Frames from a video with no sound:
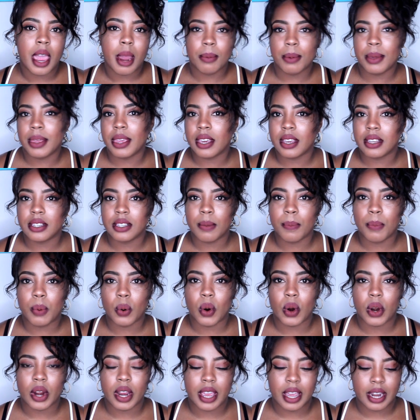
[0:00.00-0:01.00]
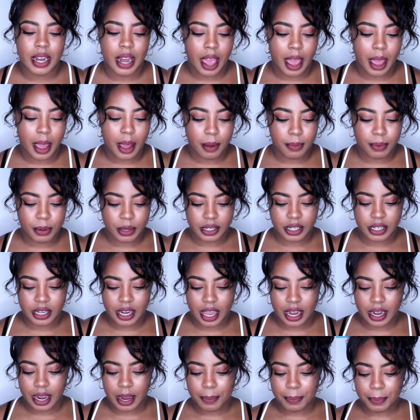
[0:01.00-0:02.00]
Everything is support and I
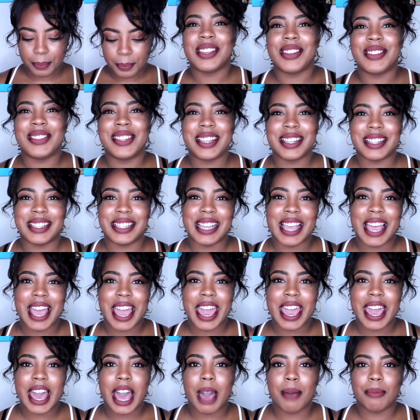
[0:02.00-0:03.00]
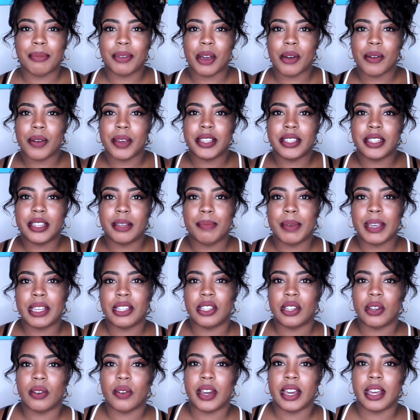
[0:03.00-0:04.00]
appreciate it. So today I'm going to be
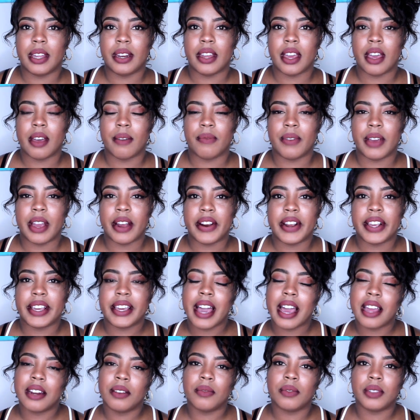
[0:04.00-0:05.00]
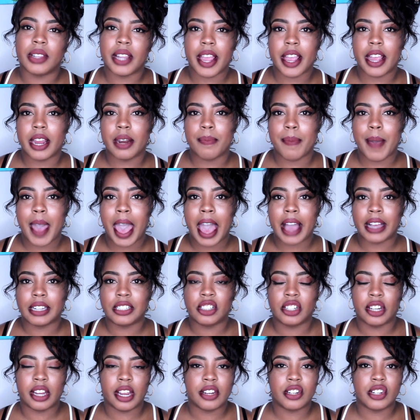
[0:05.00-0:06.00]
doing a very kind of laid back
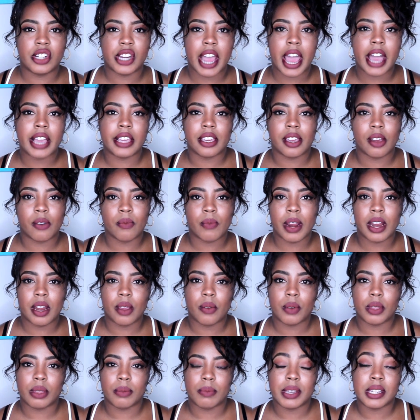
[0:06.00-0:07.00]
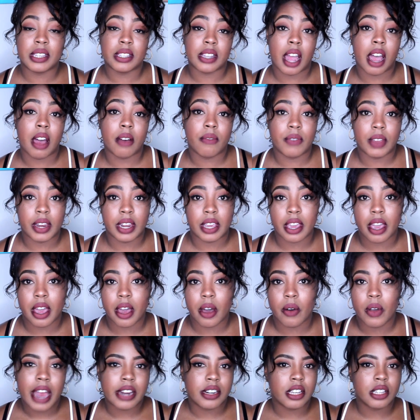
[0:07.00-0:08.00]
chit chat, get ready with me style video.
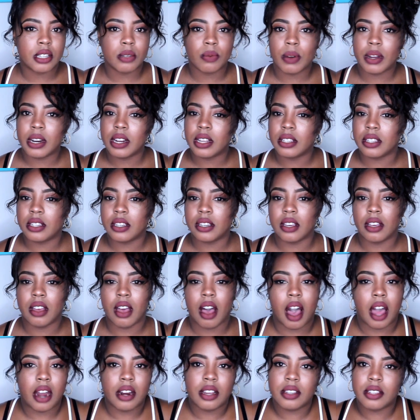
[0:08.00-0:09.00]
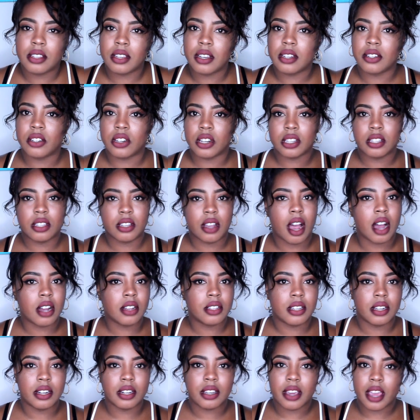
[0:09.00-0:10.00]
I just wanted to honestly just
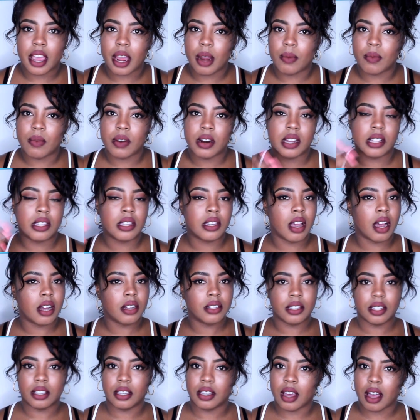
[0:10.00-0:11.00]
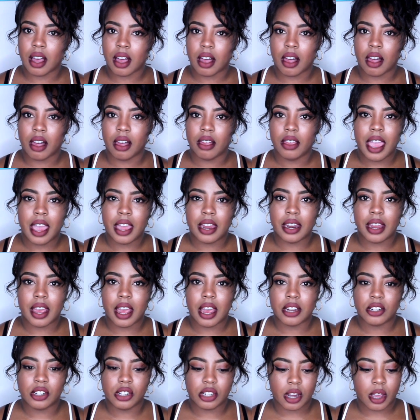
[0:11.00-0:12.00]
talk to the camera, talk to y'all,
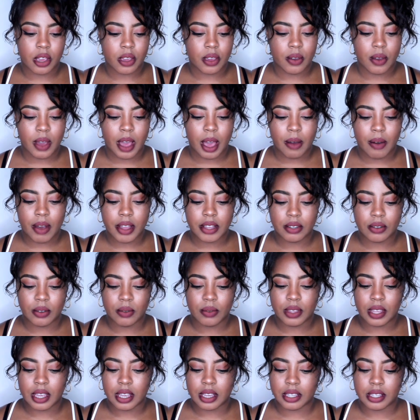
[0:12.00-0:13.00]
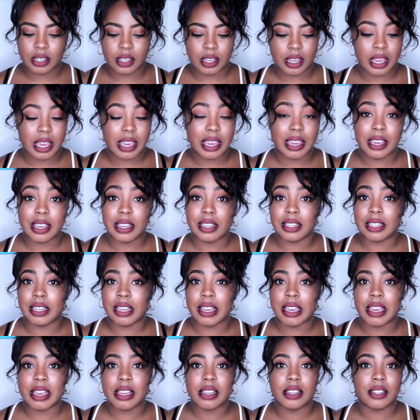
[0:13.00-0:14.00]
and show you how I do this
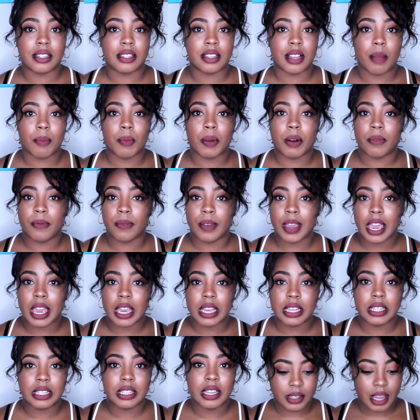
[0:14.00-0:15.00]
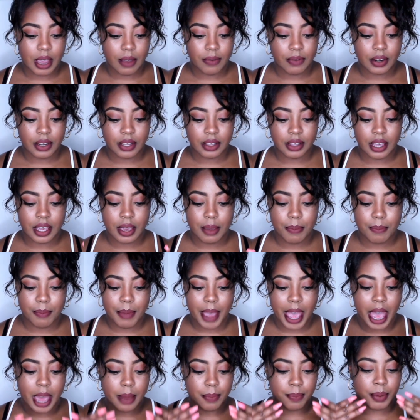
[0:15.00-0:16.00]
easy summer face. Definitely
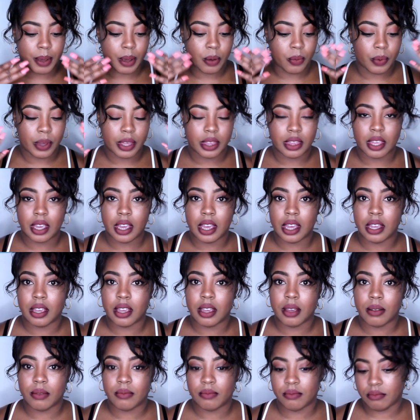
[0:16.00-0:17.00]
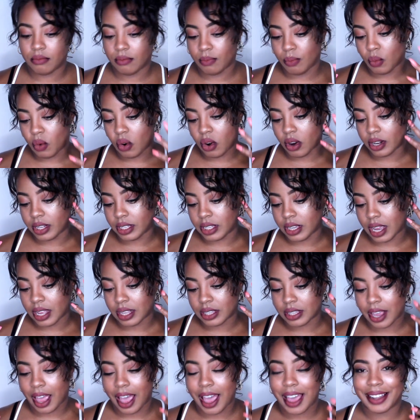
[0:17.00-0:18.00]
matte, but with a more
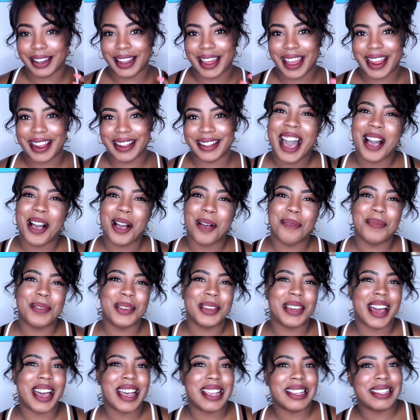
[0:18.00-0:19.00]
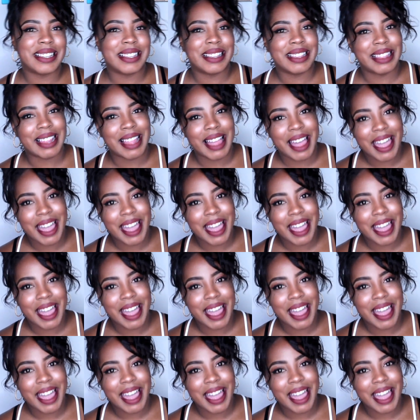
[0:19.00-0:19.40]
intense highlight. I hope you guys